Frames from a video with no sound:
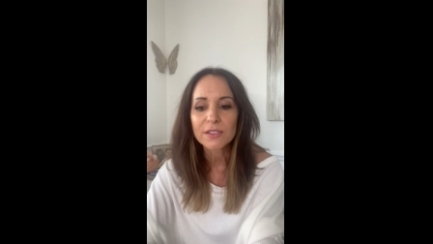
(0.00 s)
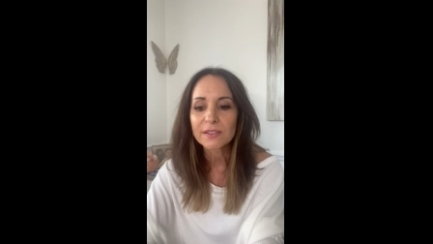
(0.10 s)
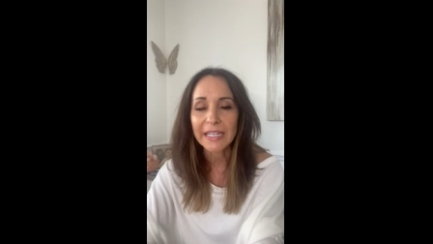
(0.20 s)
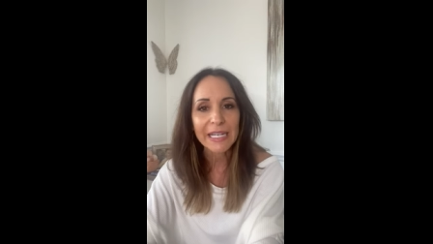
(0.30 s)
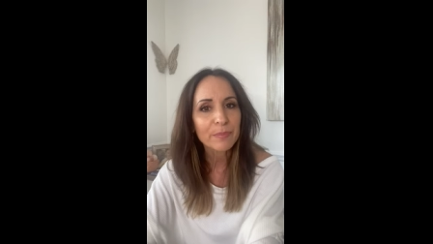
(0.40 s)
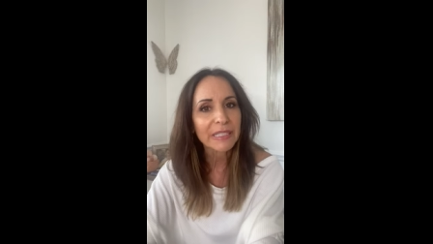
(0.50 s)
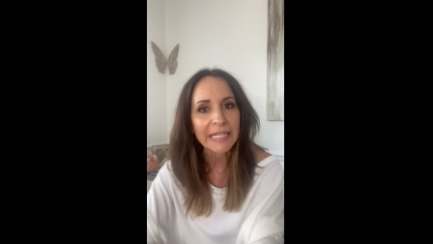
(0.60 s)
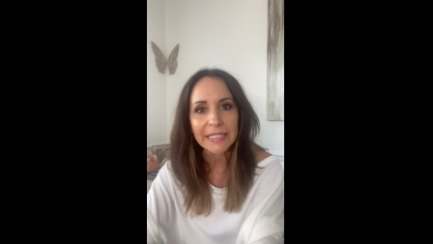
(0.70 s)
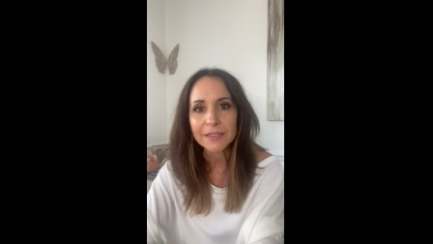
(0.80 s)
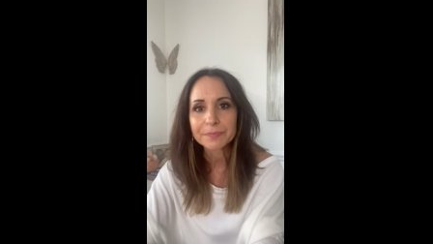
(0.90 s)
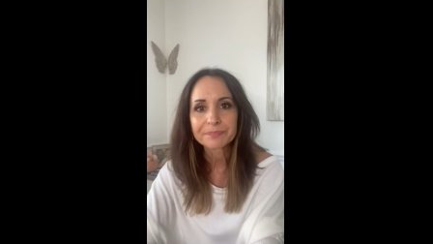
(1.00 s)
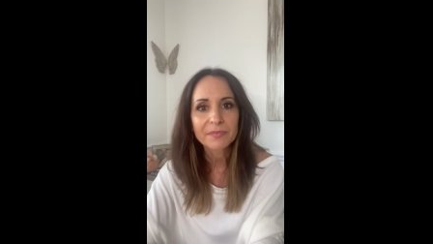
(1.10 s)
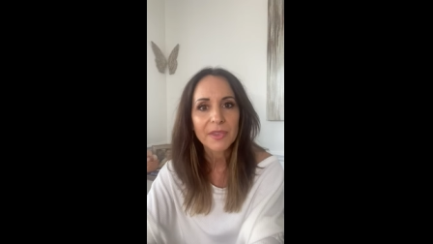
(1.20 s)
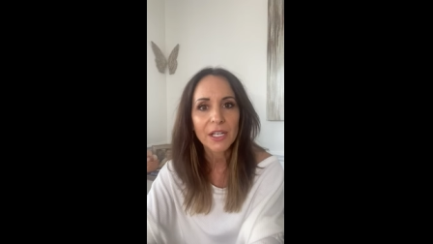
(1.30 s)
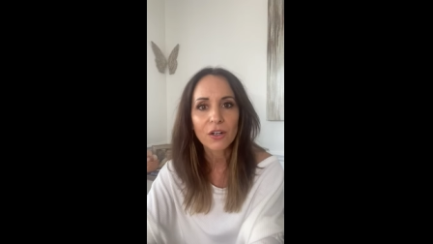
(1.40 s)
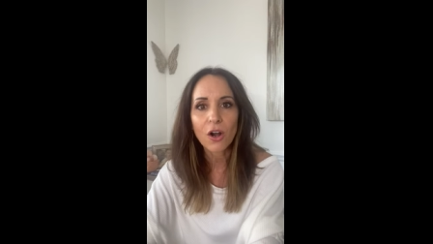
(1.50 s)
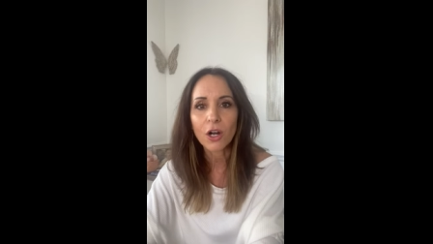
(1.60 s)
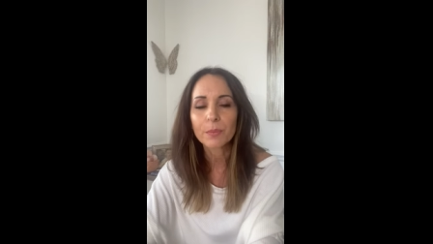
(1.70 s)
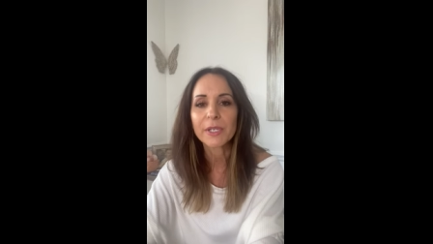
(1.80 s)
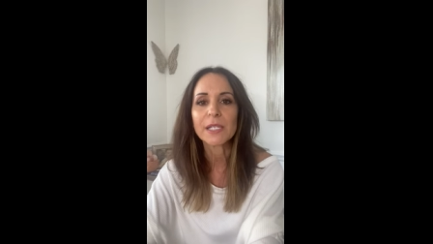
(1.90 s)
Gambling. There
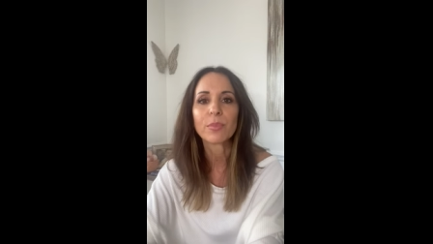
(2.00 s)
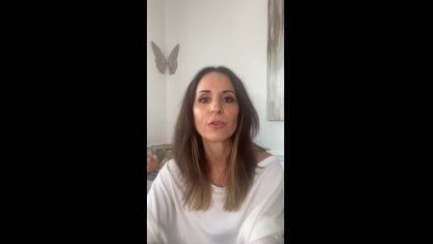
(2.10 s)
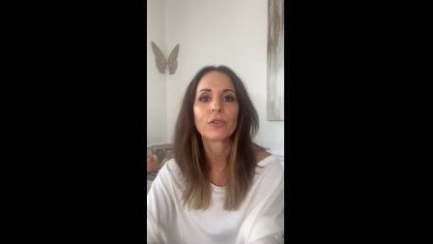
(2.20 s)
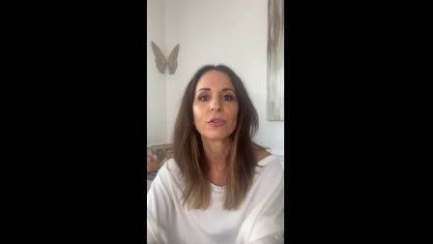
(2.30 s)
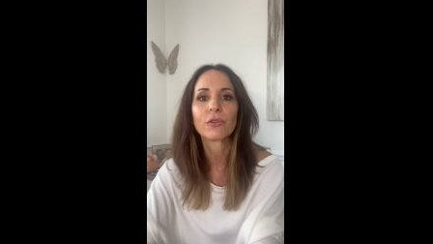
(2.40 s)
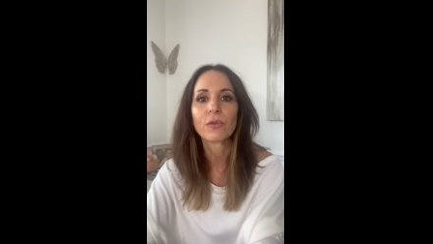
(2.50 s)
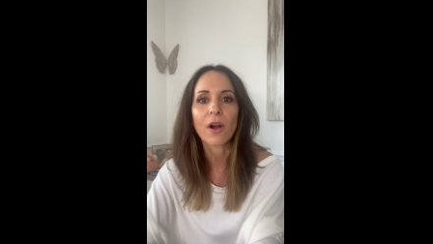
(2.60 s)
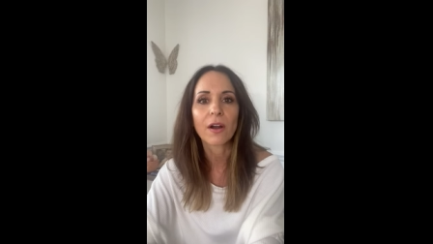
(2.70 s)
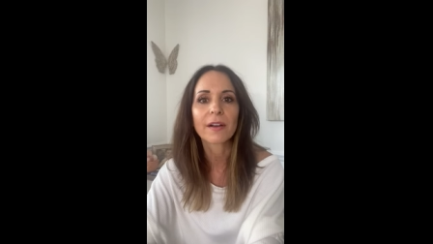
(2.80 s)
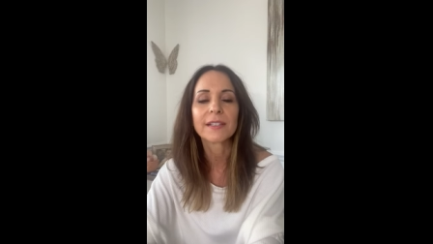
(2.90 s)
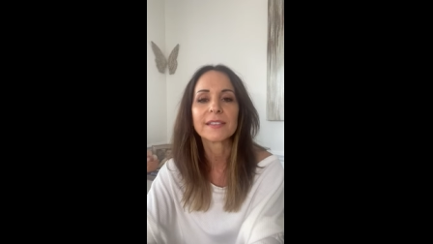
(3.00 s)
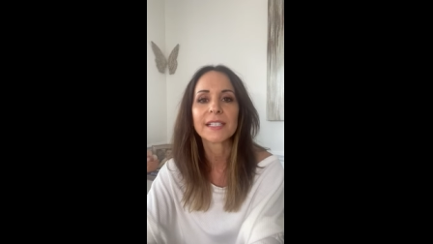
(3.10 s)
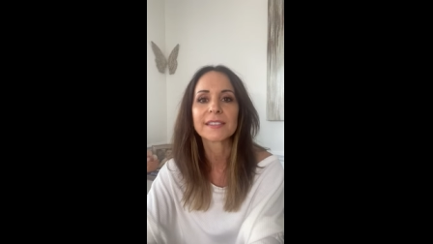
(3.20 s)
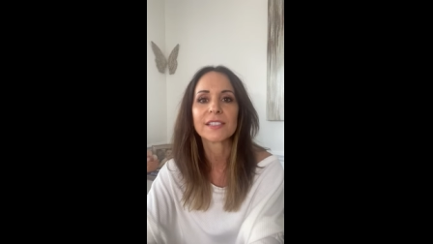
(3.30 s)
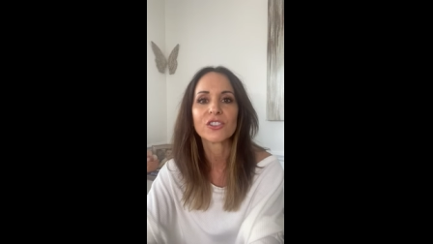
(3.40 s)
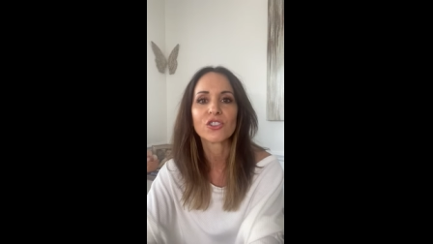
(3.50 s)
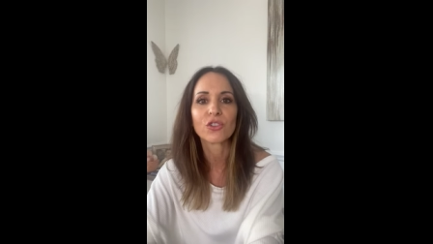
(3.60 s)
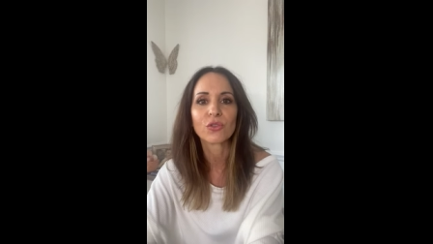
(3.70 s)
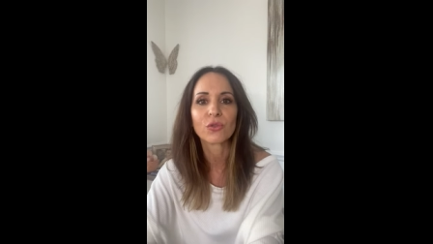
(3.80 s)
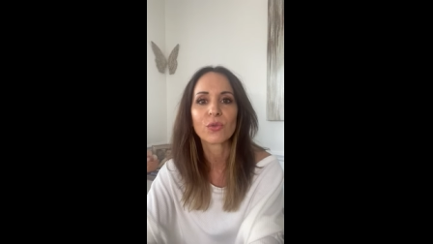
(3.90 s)
are people who are addicted
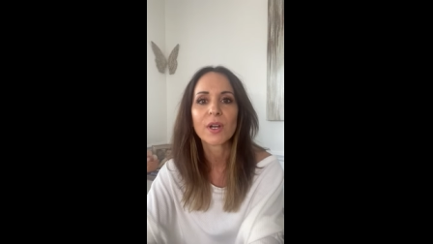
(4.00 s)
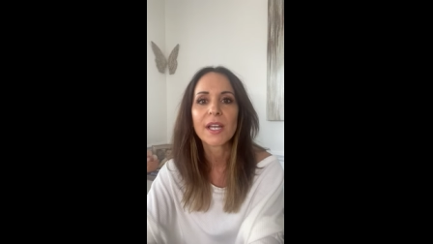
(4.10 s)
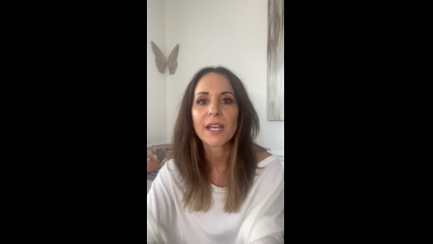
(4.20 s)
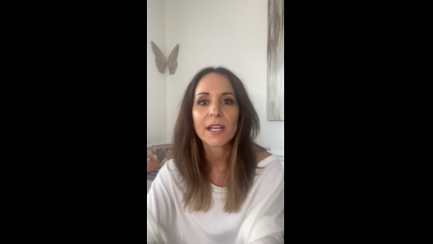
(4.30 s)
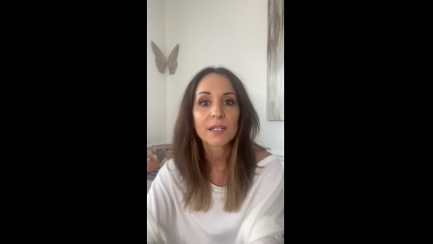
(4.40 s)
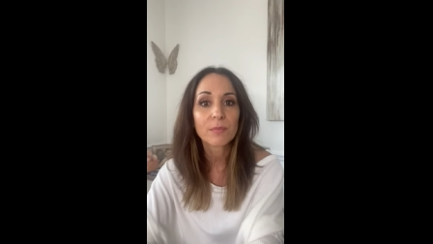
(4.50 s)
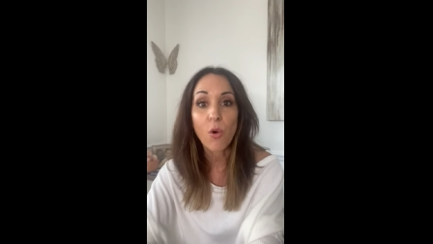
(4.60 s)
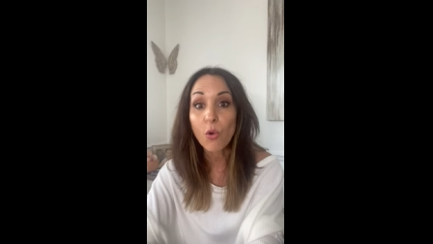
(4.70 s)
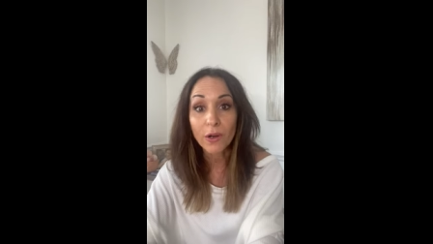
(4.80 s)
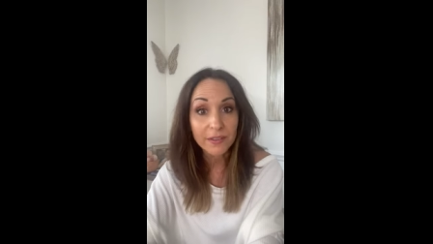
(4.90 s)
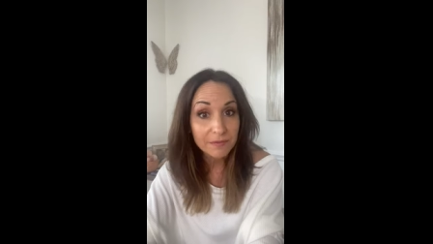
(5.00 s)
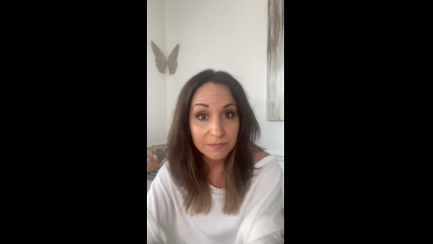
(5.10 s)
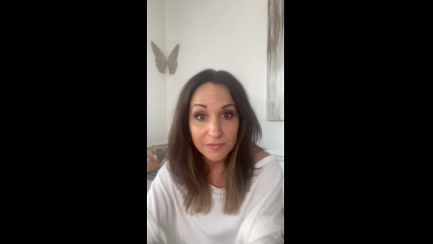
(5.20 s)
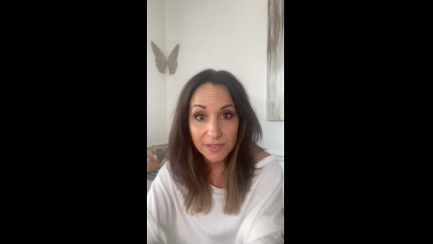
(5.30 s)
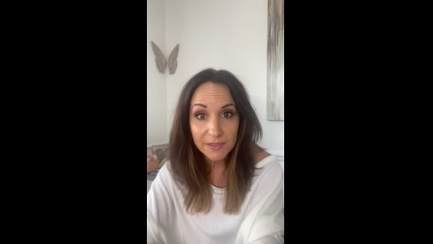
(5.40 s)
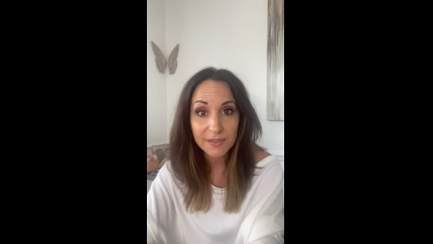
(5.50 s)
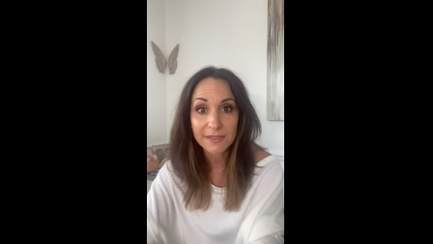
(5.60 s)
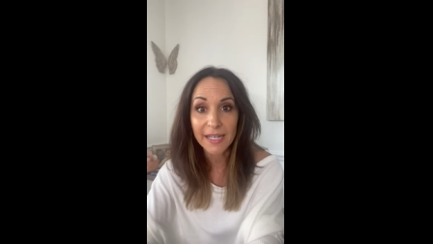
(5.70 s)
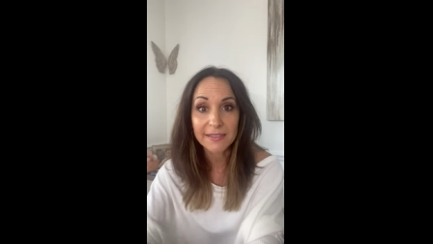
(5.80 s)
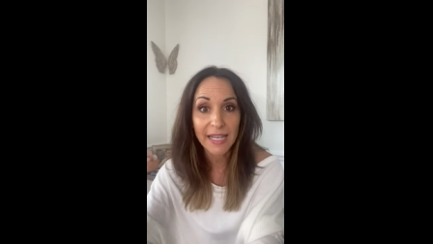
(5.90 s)
to porn,
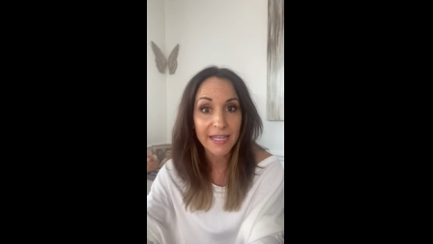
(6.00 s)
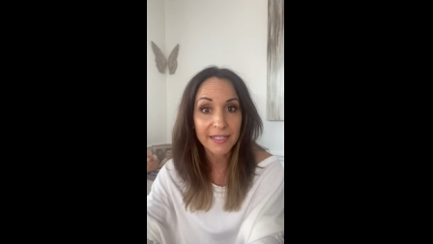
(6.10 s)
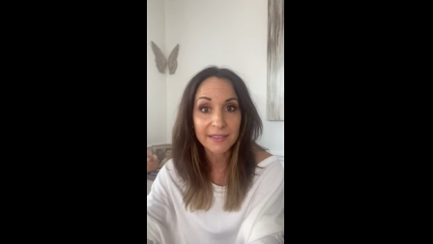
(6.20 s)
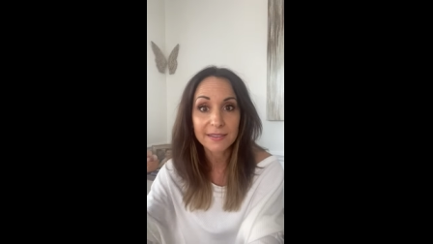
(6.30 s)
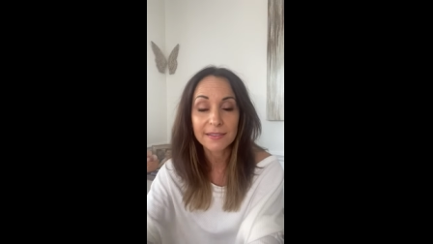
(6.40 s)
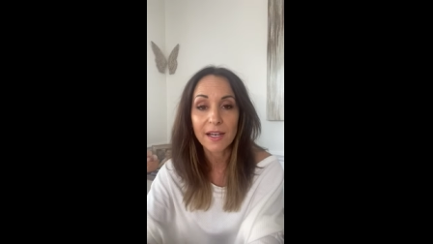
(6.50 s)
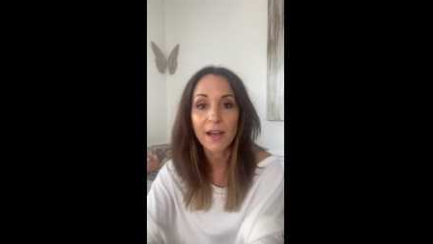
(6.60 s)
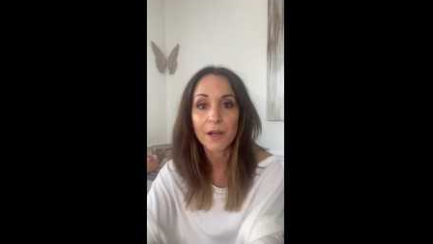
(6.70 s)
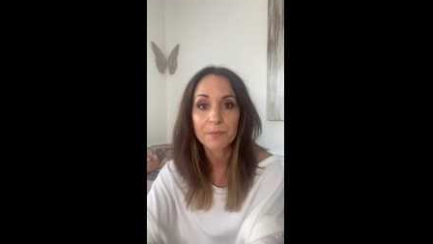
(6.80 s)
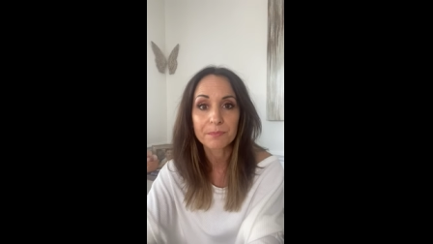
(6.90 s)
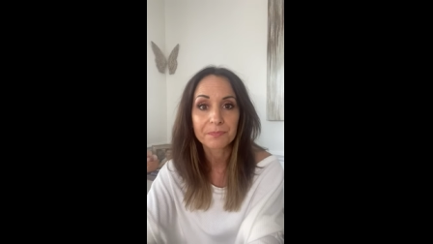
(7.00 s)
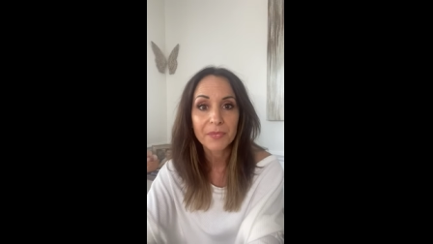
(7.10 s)
sex addicts, um,